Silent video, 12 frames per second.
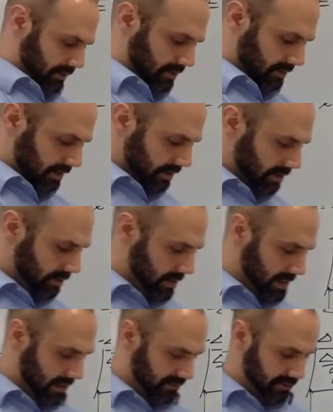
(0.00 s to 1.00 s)
So then here we
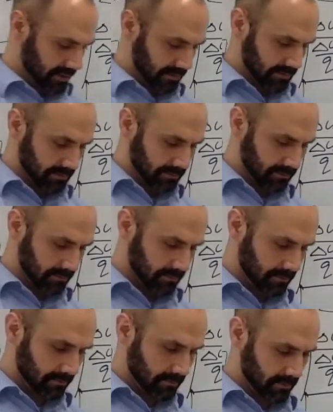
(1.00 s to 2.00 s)
have some
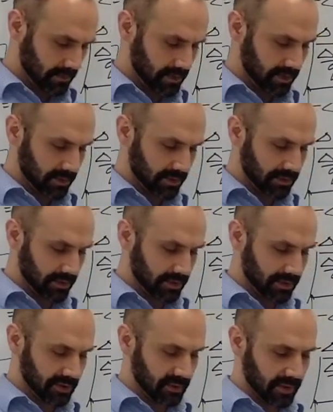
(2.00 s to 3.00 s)

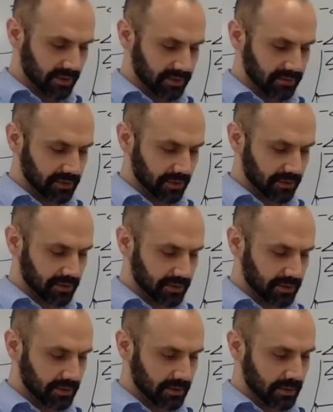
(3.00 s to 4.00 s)
illustrations. Positive
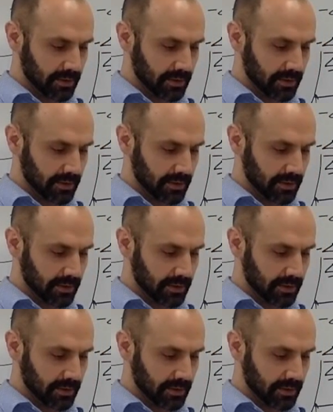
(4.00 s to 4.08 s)
charges.